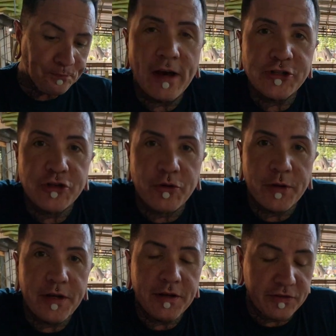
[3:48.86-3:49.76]
Fresh and
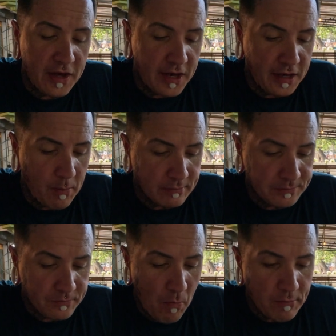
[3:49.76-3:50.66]
green and tangy.
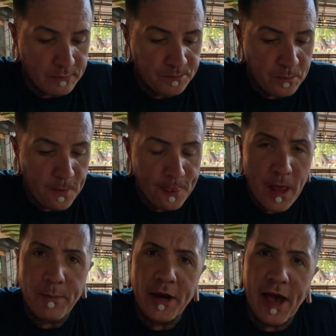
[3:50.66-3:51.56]

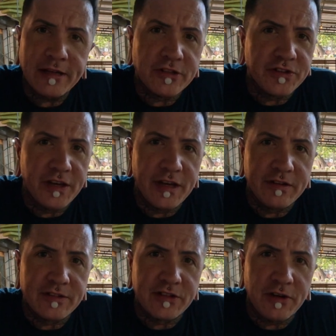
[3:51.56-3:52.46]
I'm gonna add just a
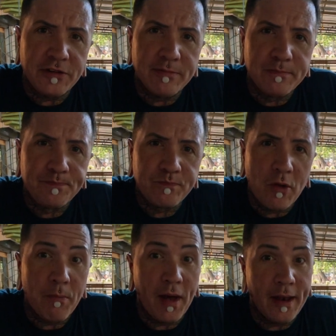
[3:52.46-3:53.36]
hint of salt,
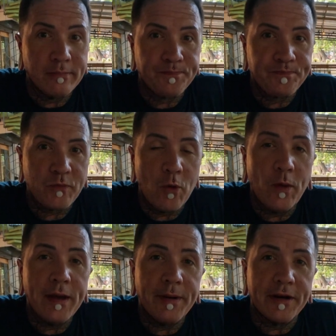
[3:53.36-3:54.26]
but
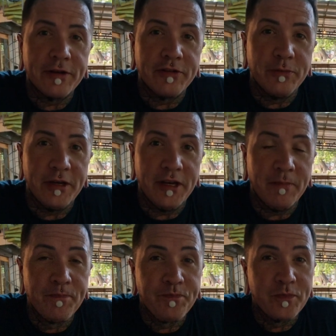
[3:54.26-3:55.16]
way better to be
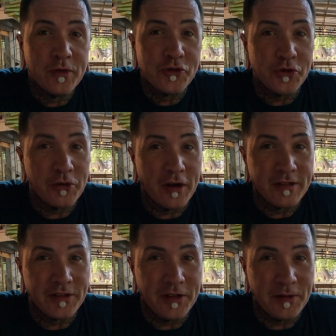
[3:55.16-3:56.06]
short
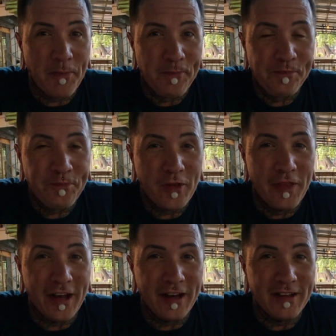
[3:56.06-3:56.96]
on salt
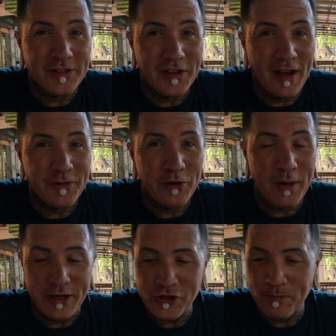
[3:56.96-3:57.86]
than it is to have too
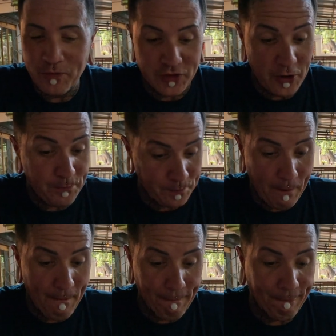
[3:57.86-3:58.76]
much. So,
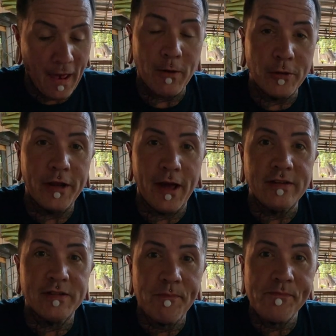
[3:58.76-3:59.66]
yeah, really
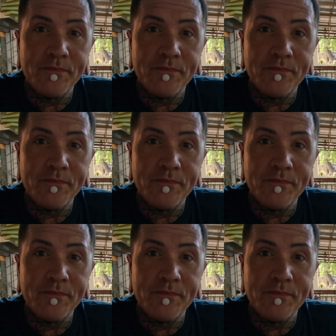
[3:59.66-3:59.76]
nice.